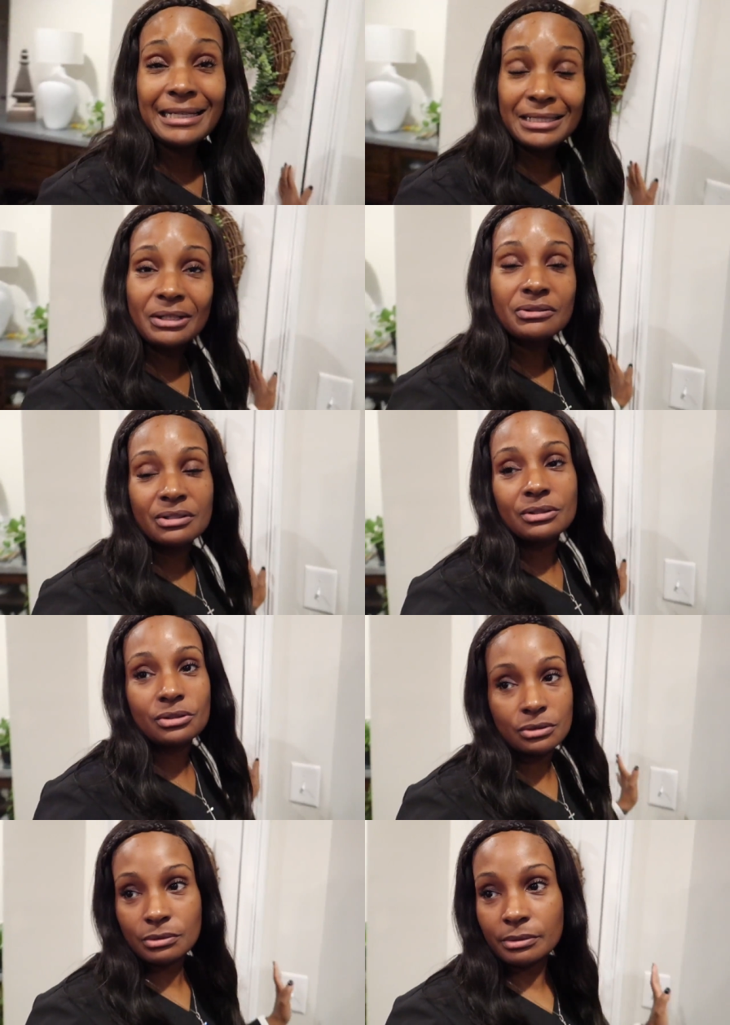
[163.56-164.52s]
need to go to the
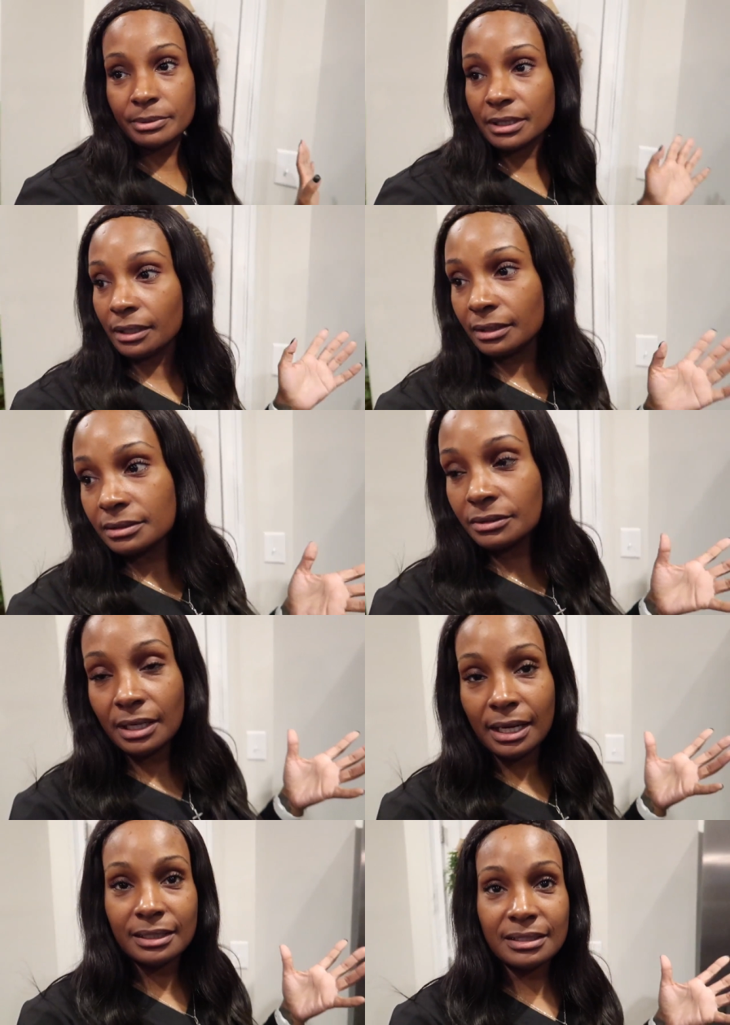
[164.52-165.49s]
store because you
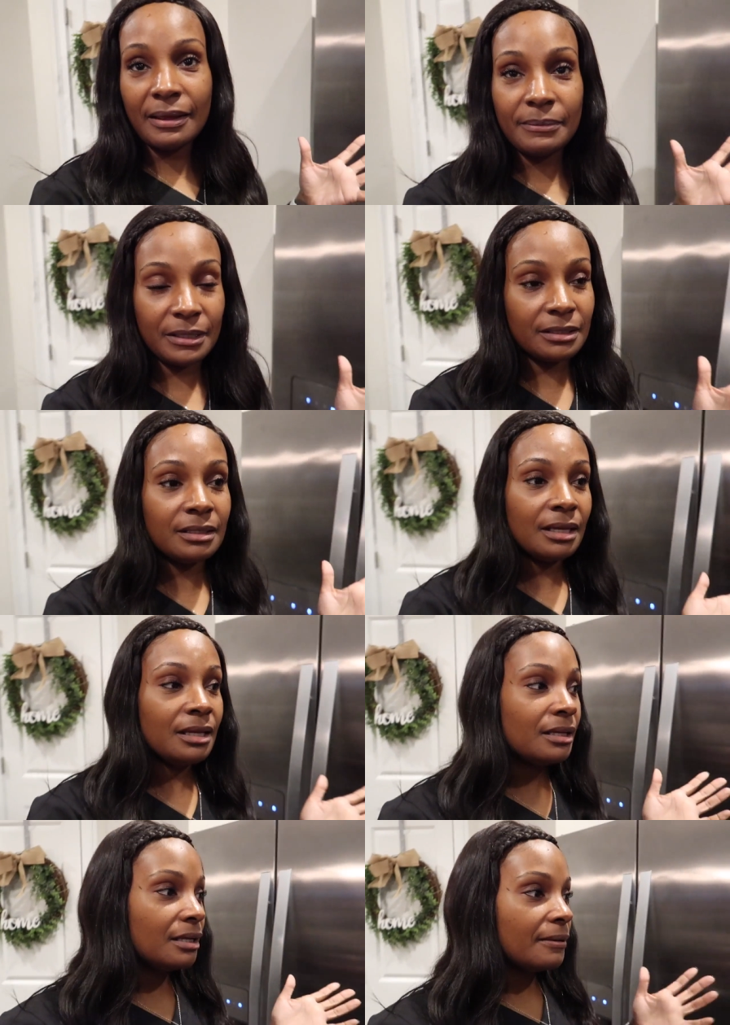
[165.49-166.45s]
guys, I've been,
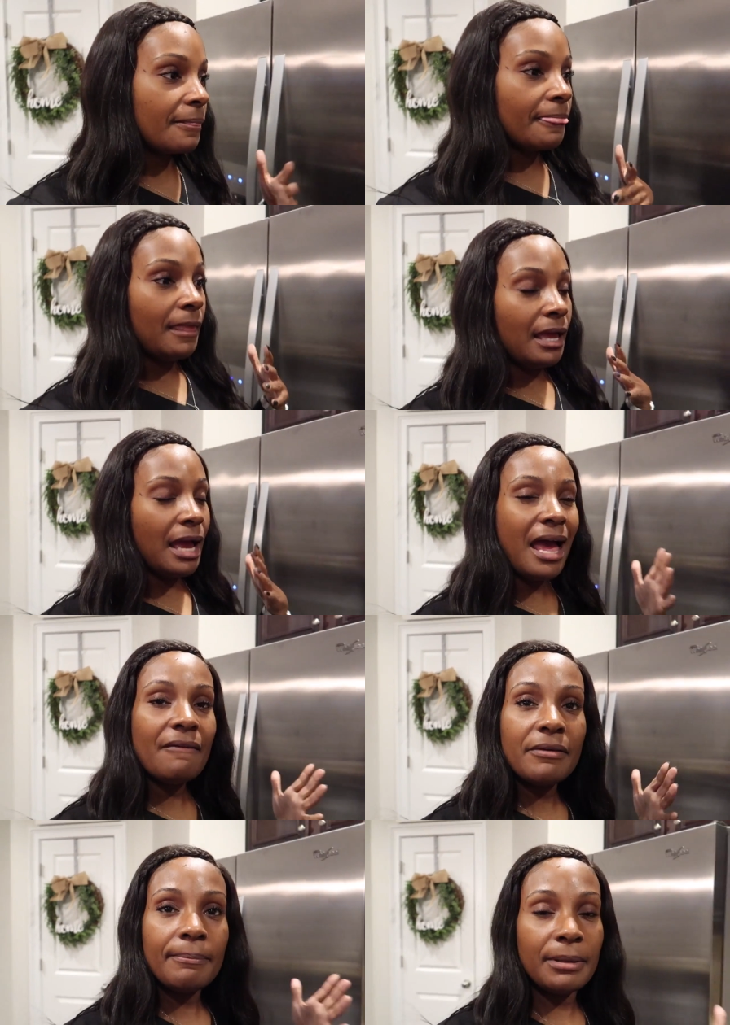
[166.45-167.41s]
yeah, I
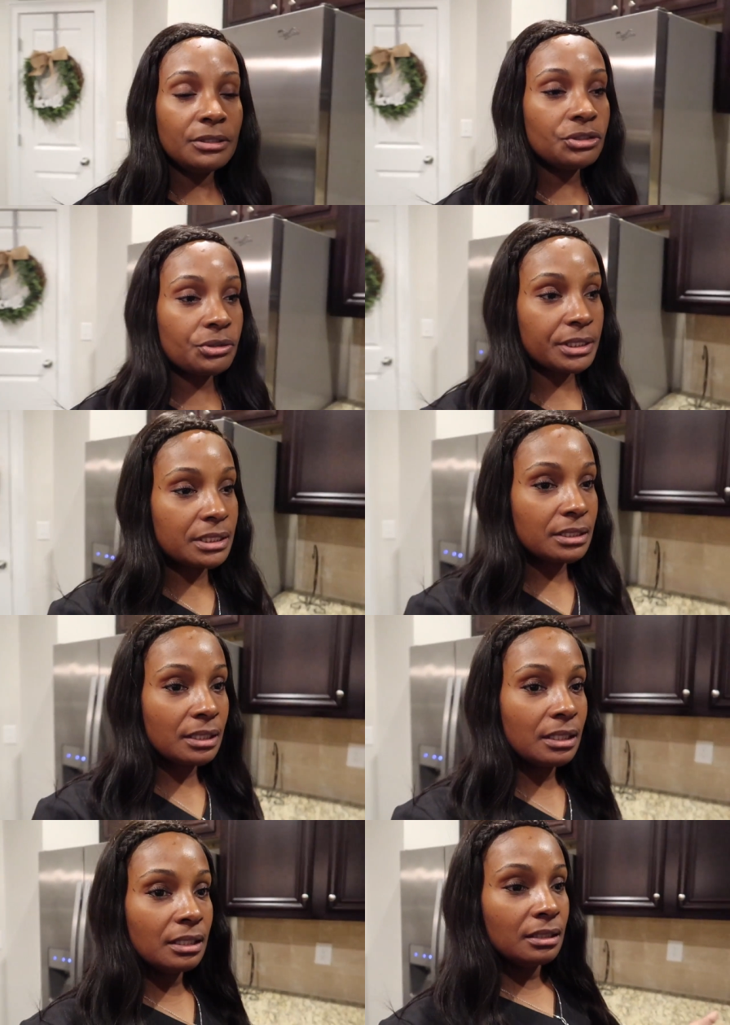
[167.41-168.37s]
haven't been
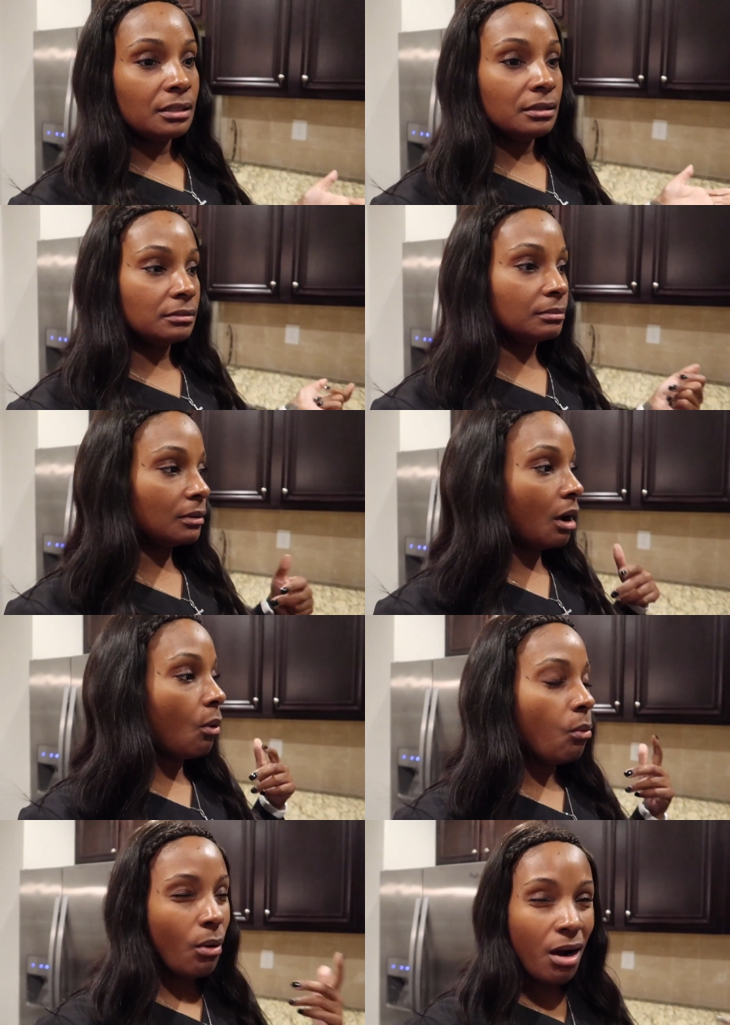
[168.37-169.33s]
drinking um,
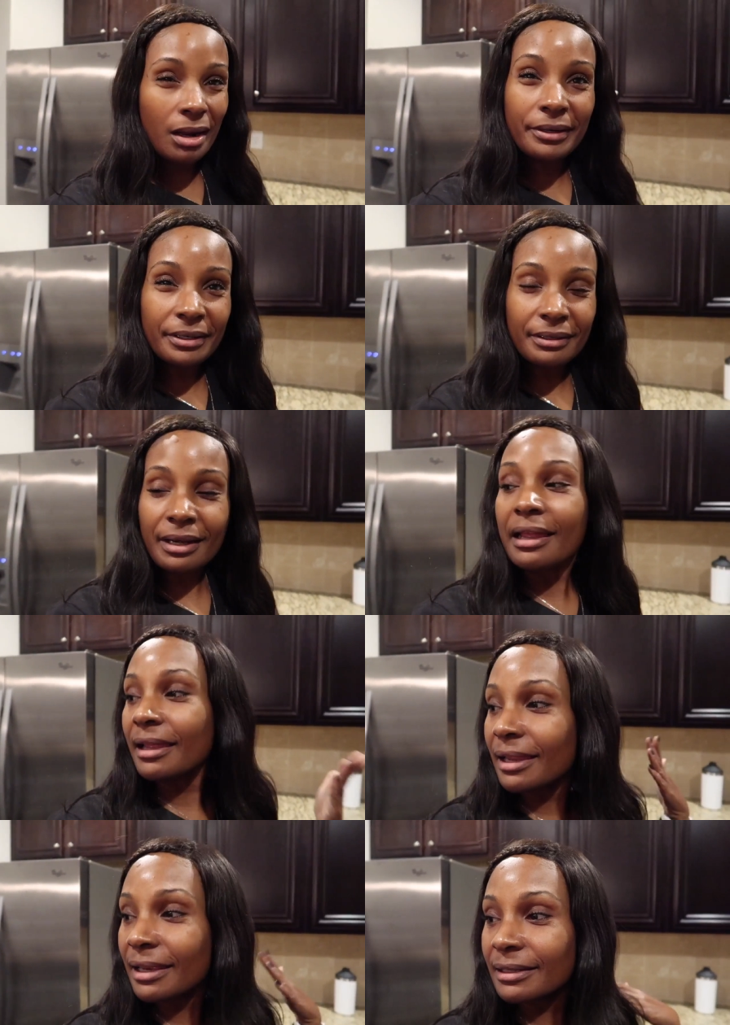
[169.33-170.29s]
water
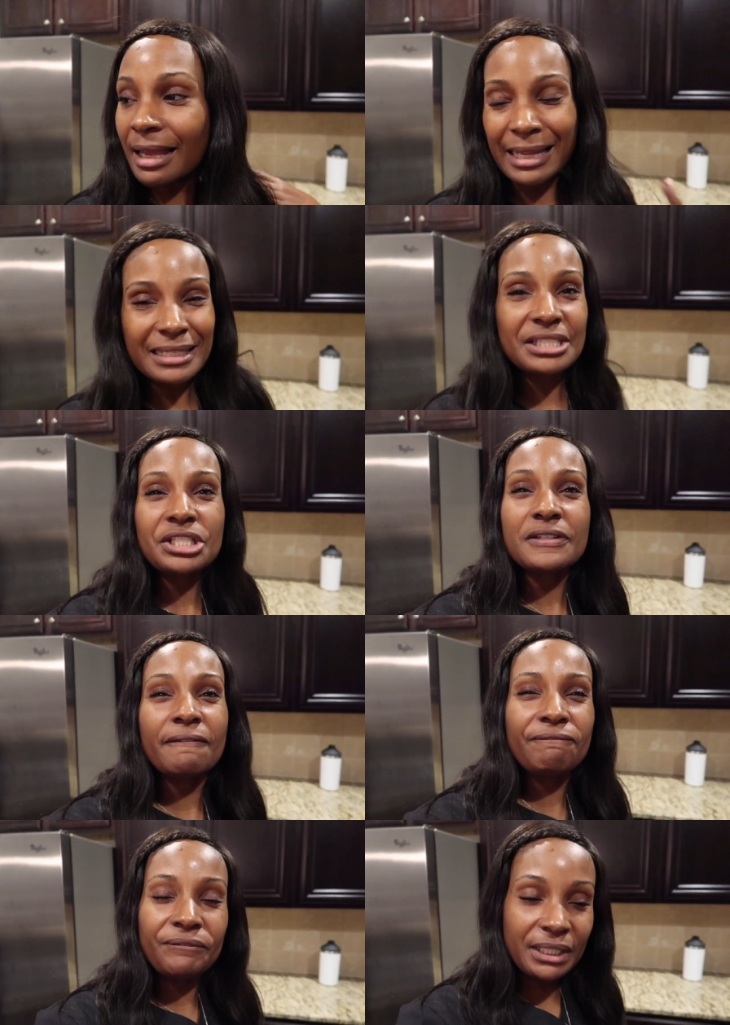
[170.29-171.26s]
and I could just
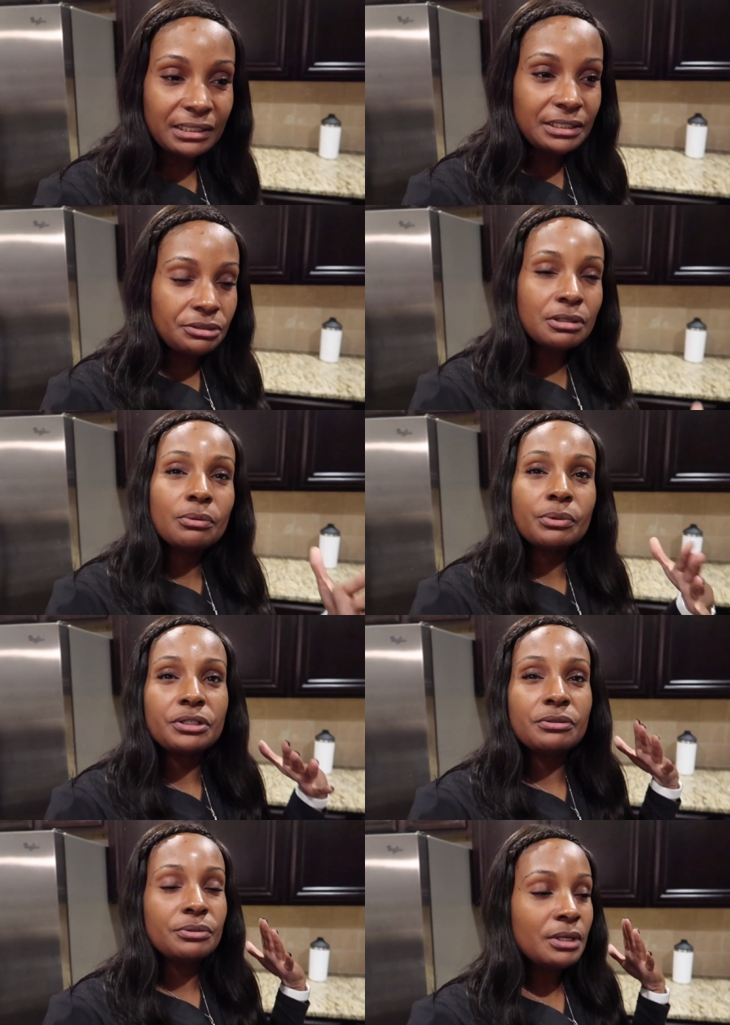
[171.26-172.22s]
feel it. You know when
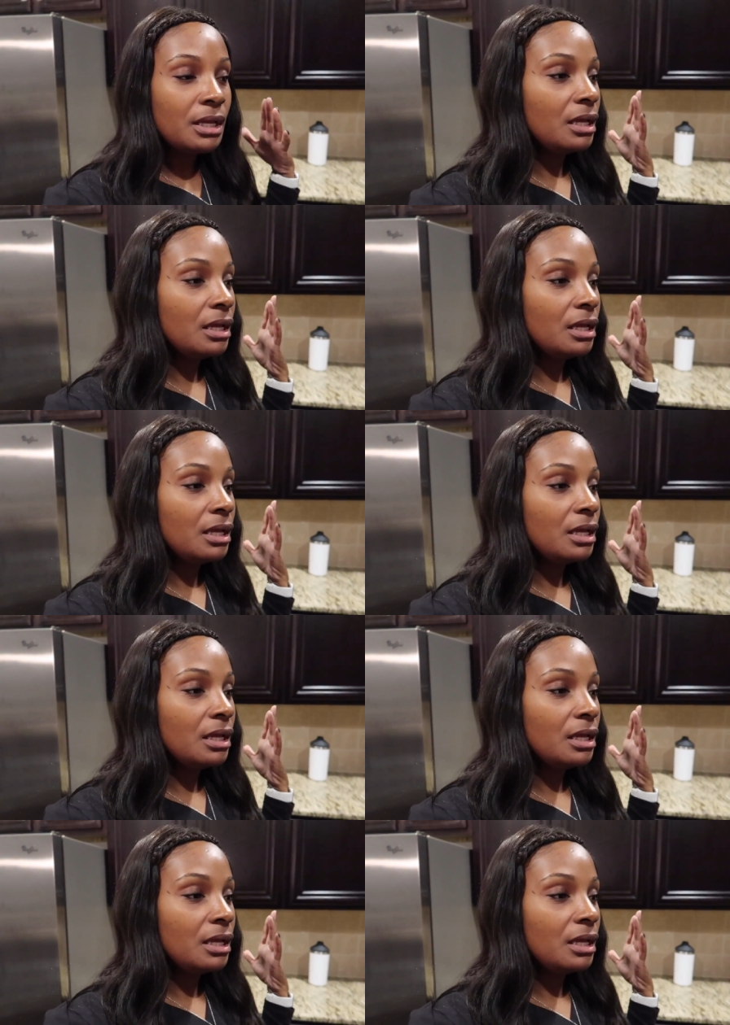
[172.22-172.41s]
you